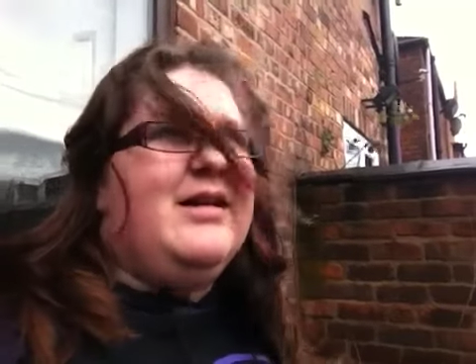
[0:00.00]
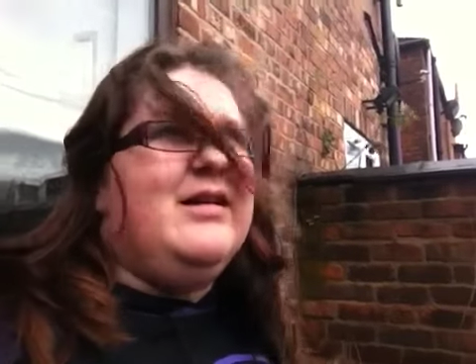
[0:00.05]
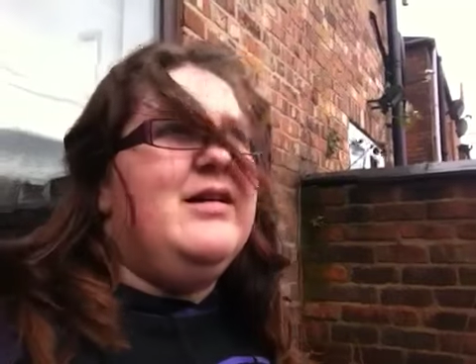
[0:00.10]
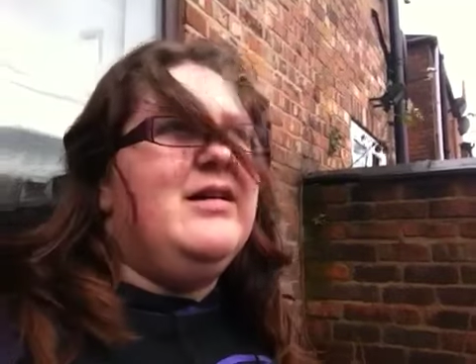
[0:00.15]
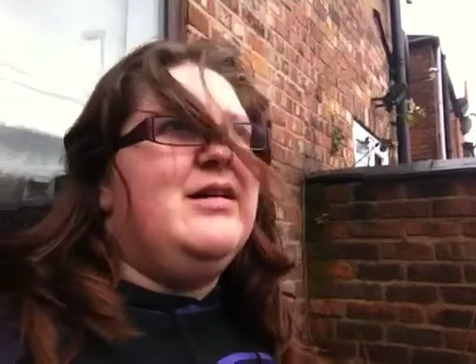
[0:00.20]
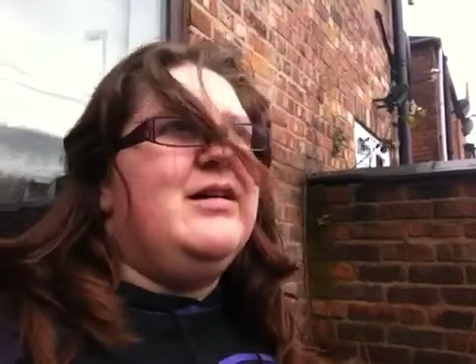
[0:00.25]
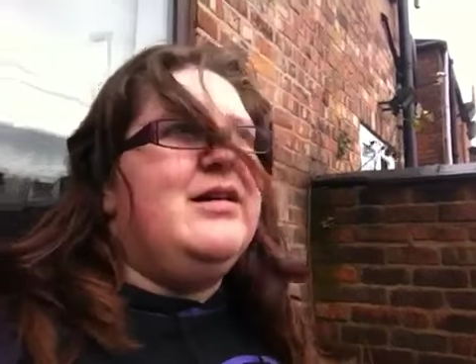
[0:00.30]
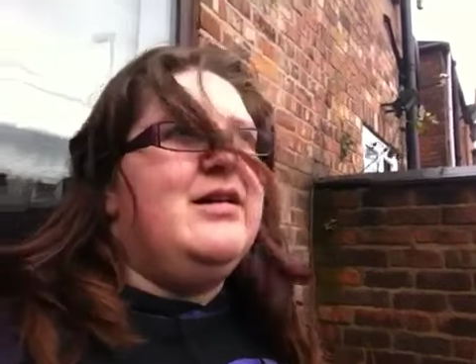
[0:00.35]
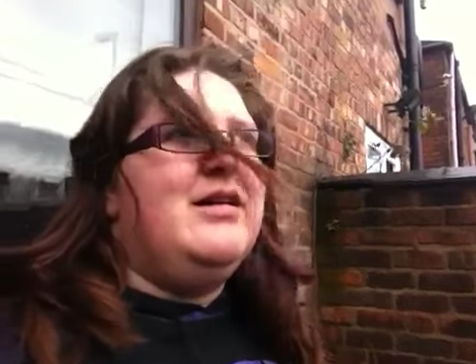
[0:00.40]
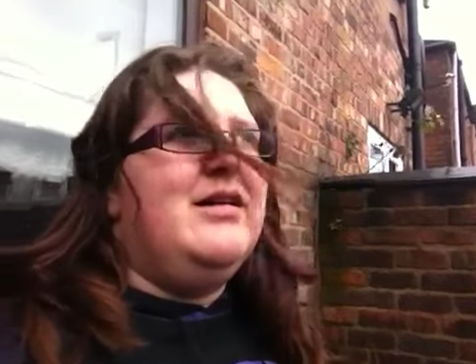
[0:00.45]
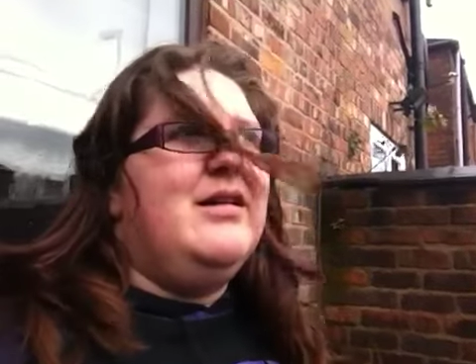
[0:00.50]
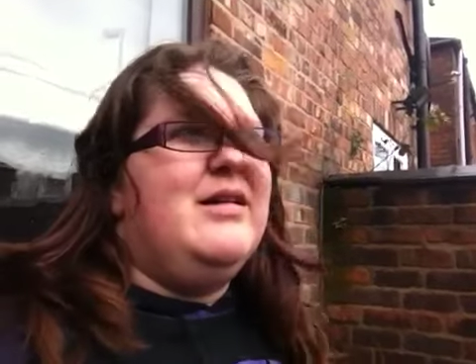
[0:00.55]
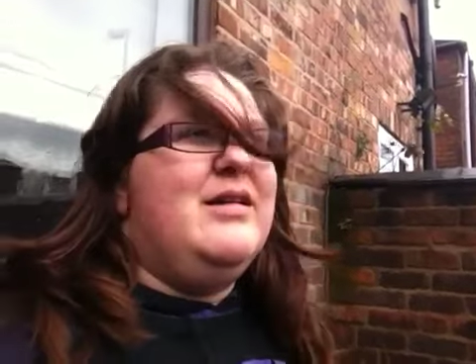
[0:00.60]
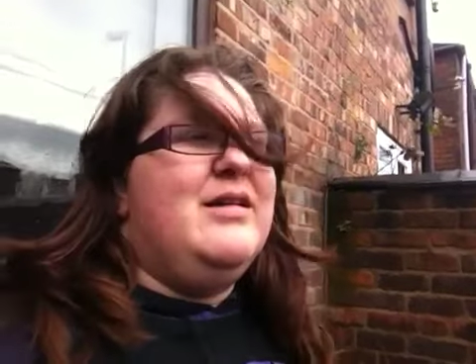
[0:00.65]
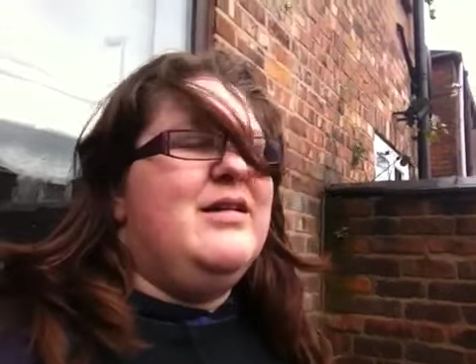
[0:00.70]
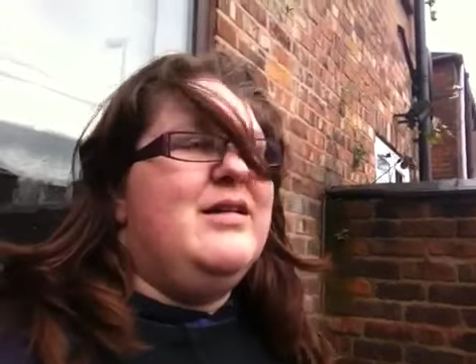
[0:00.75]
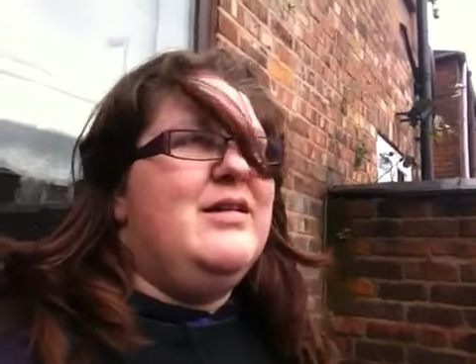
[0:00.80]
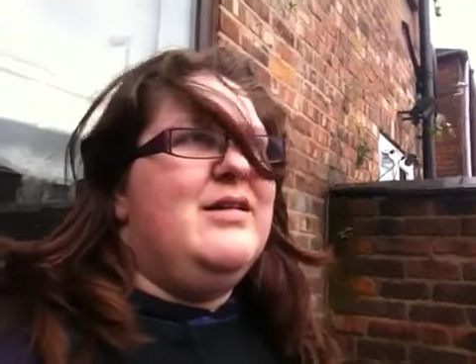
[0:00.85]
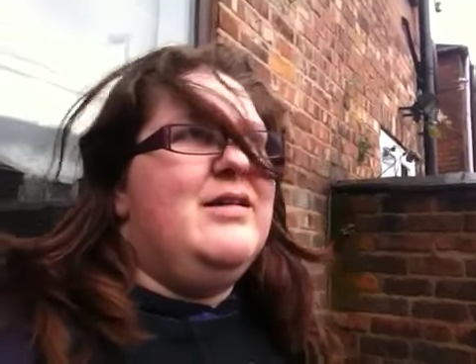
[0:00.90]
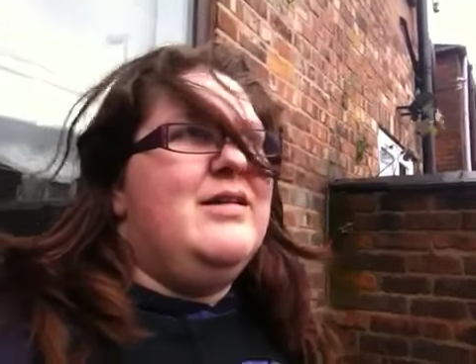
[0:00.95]

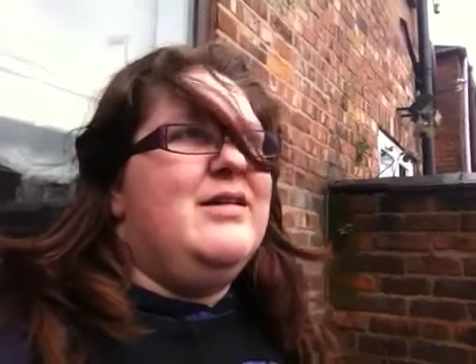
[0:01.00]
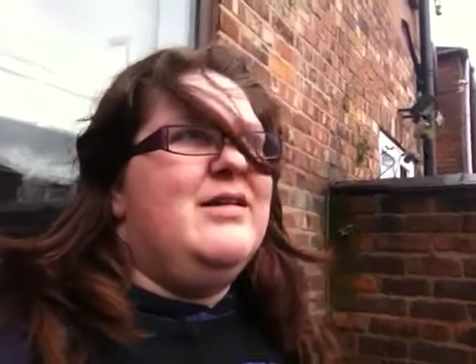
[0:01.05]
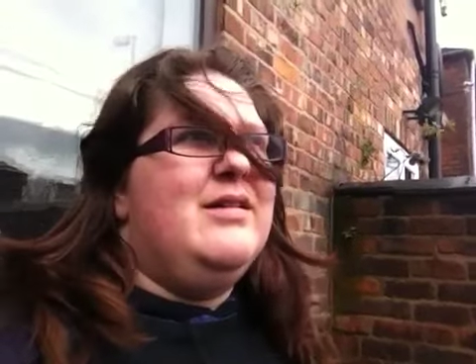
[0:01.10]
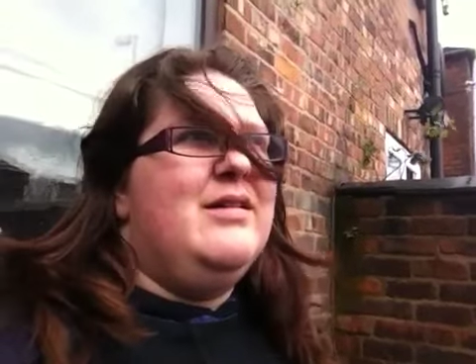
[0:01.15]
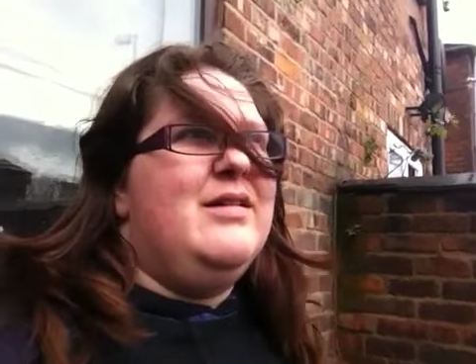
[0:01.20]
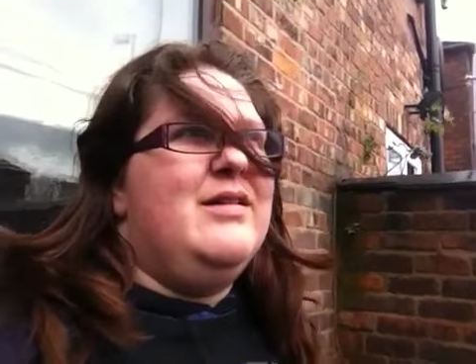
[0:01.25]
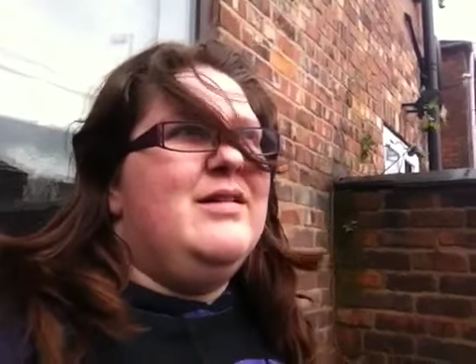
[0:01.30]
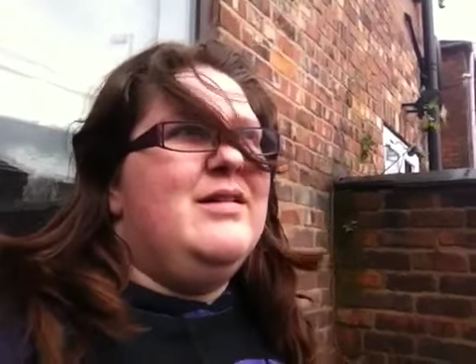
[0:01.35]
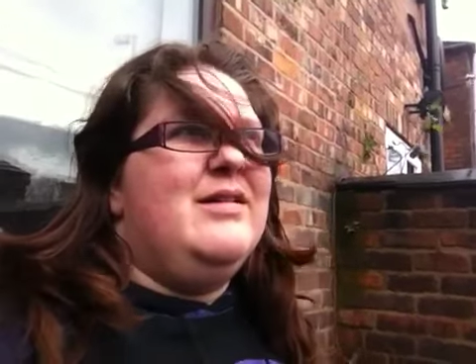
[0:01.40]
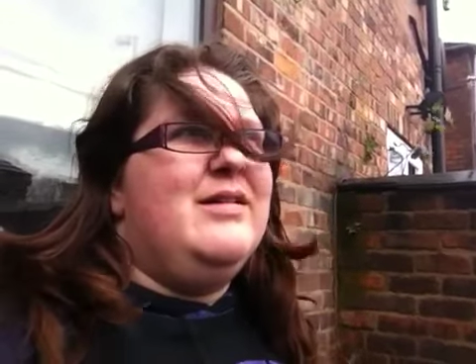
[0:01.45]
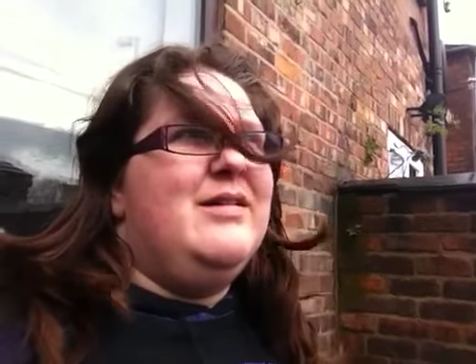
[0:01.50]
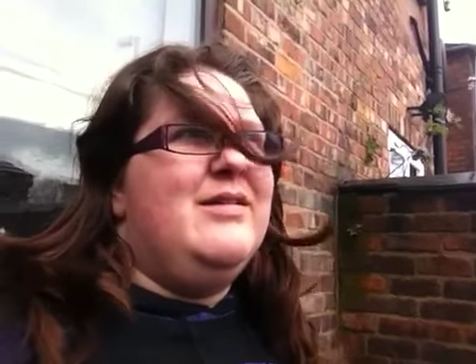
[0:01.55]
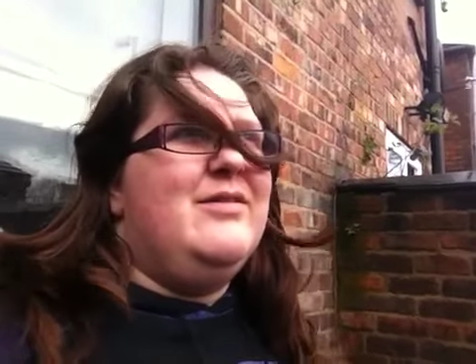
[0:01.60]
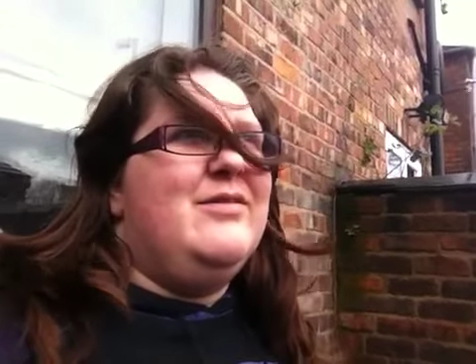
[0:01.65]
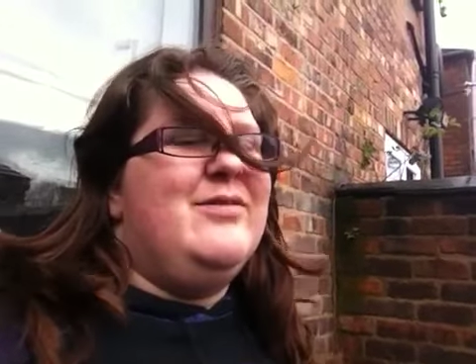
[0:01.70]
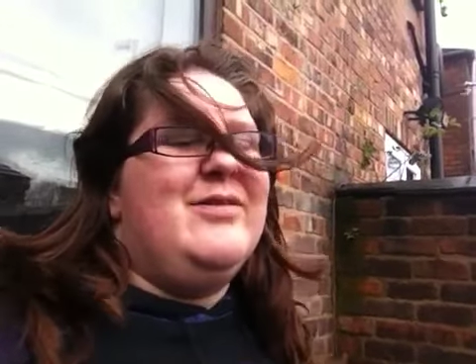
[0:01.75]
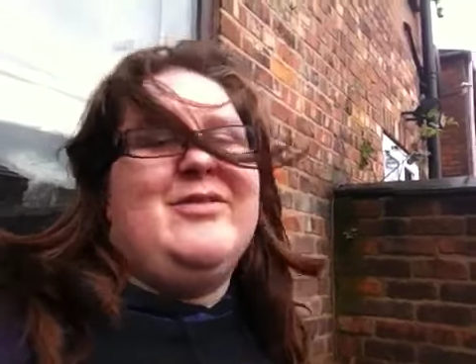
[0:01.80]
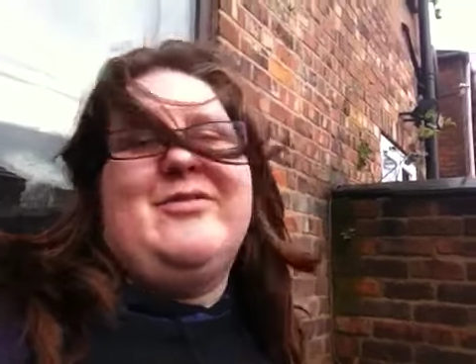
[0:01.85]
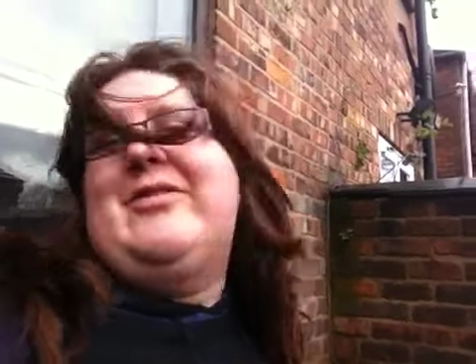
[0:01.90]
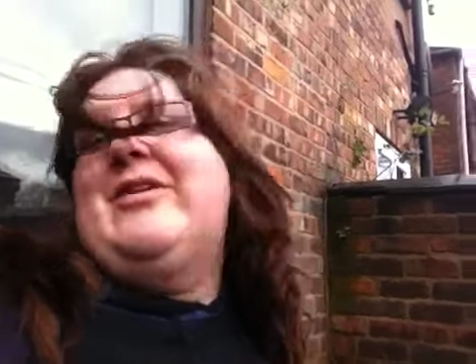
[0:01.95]
a